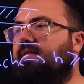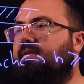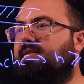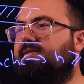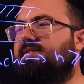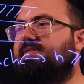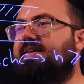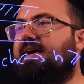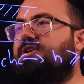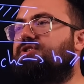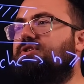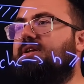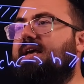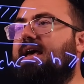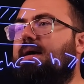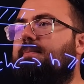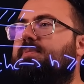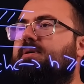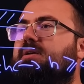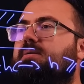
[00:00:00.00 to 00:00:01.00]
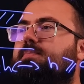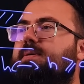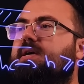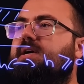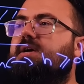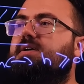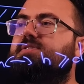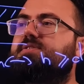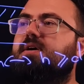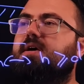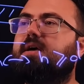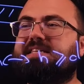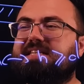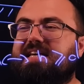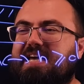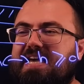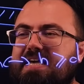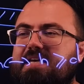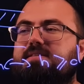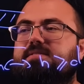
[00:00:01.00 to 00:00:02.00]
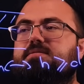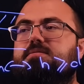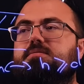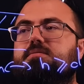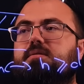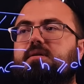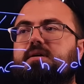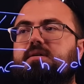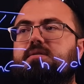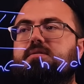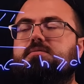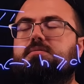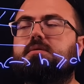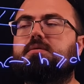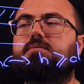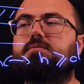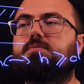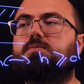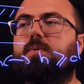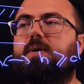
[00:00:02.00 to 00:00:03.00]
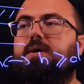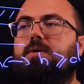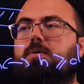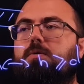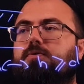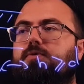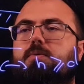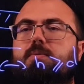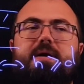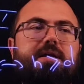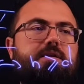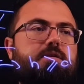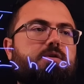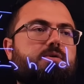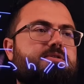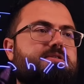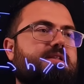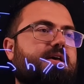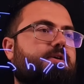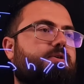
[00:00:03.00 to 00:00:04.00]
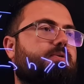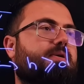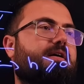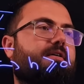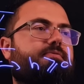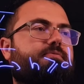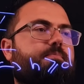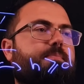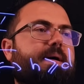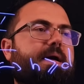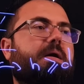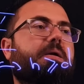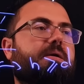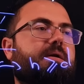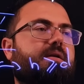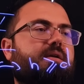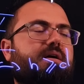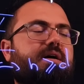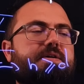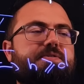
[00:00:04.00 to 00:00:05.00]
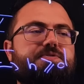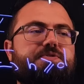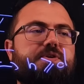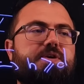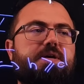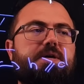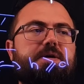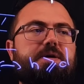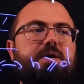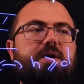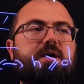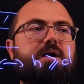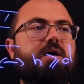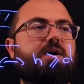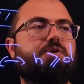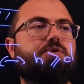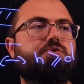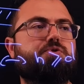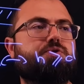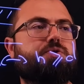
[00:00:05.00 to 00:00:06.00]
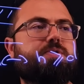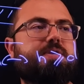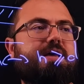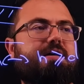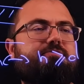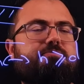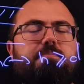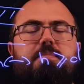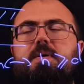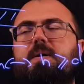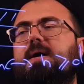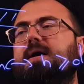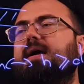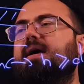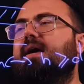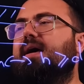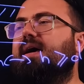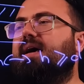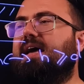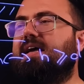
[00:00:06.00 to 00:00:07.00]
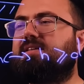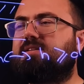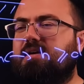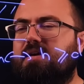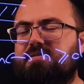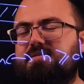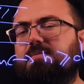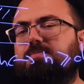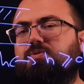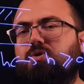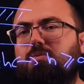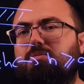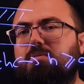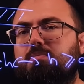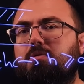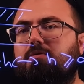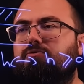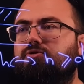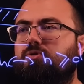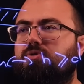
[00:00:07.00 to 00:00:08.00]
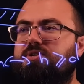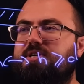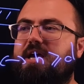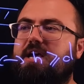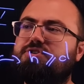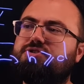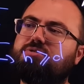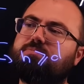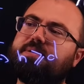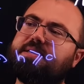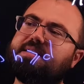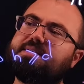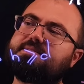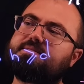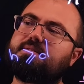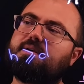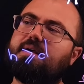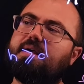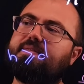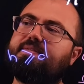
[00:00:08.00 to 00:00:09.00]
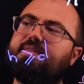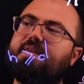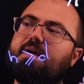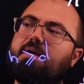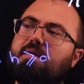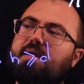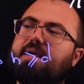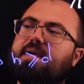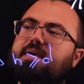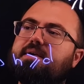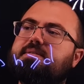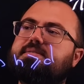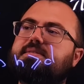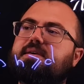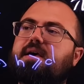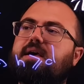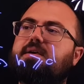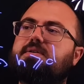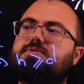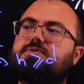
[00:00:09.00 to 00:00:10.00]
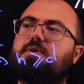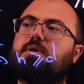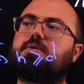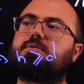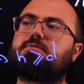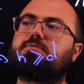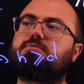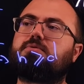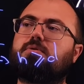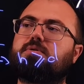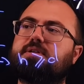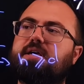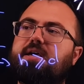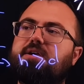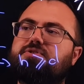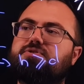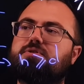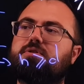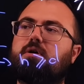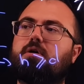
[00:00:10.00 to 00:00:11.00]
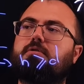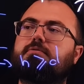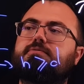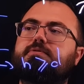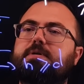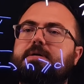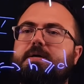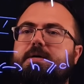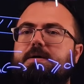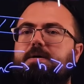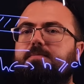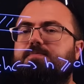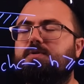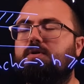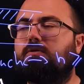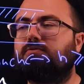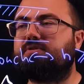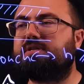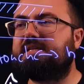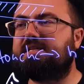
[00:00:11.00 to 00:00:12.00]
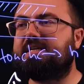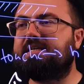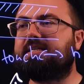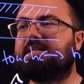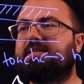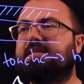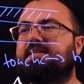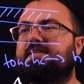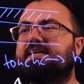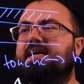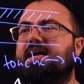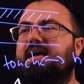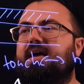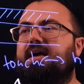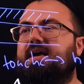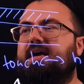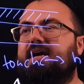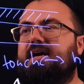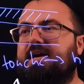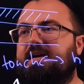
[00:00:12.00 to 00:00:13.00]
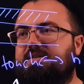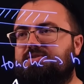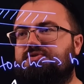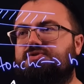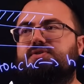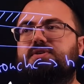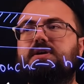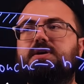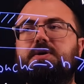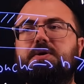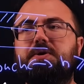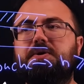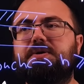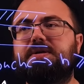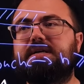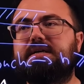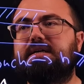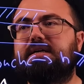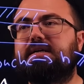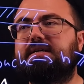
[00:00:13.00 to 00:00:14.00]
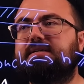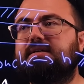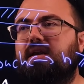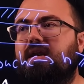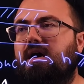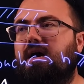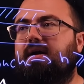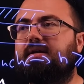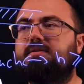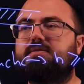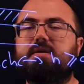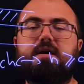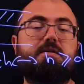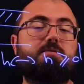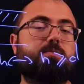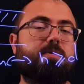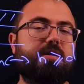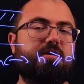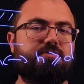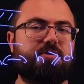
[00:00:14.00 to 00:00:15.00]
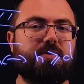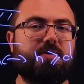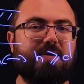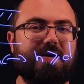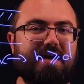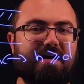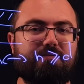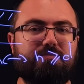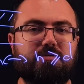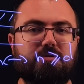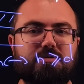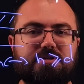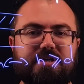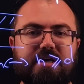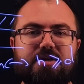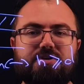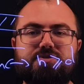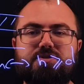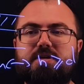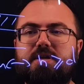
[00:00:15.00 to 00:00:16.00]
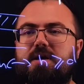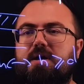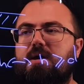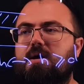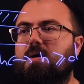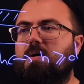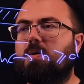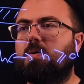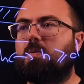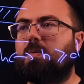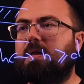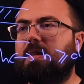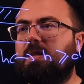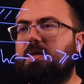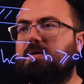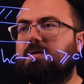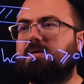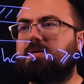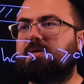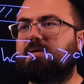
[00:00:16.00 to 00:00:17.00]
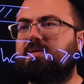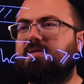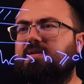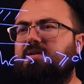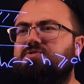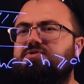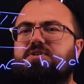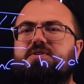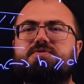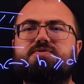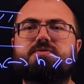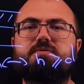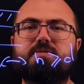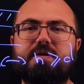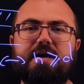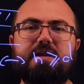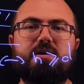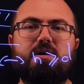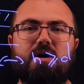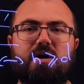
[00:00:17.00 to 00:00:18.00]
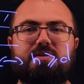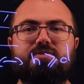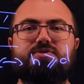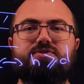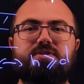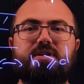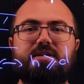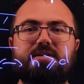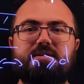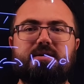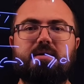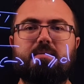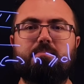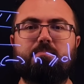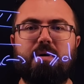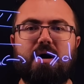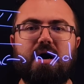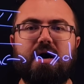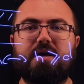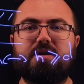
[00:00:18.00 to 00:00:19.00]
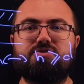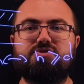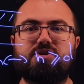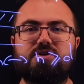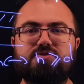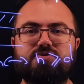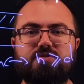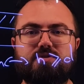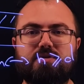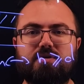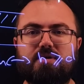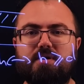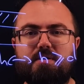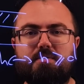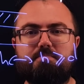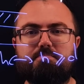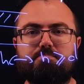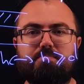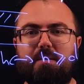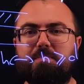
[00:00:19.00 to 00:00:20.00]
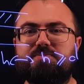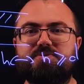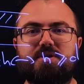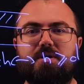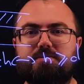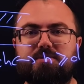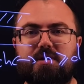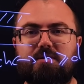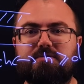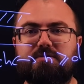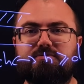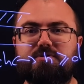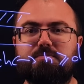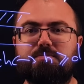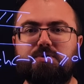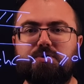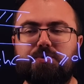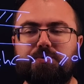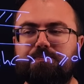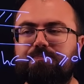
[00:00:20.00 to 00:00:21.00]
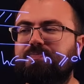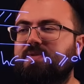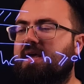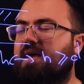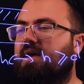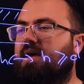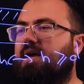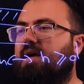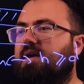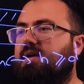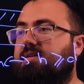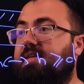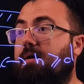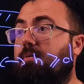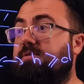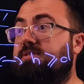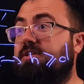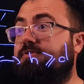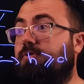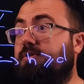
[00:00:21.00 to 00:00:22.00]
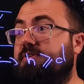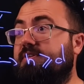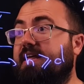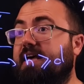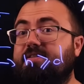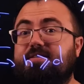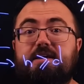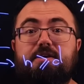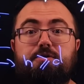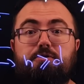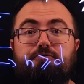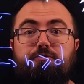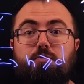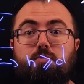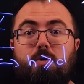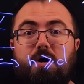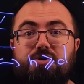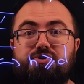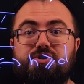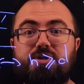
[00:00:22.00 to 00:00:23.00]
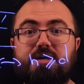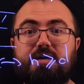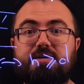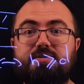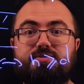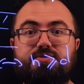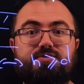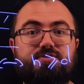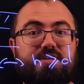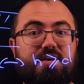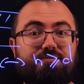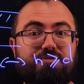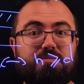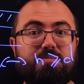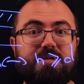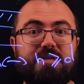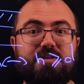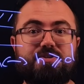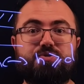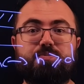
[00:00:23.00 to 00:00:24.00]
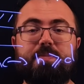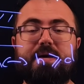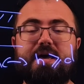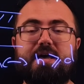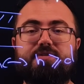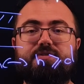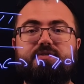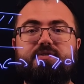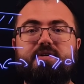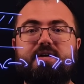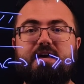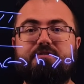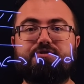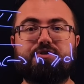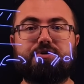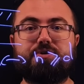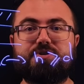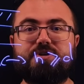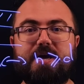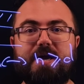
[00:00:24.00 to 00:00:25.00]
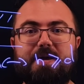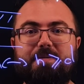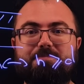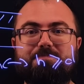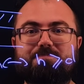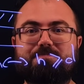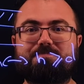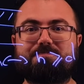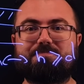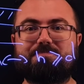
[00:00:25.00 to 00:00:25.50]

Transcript: this is actually happening because it is in a certain way although it looks like you have parallel lines here uh, you shouldn't have pi it is a problem of rotation because there is a certain rotation of um, of the needle that hits here the, the line. And whenever you have a rotation, well, they're just great odds that pi just pops out out of the blue. That was it for today. Thank you for watching us. 7 Minutes Math. Have a good day.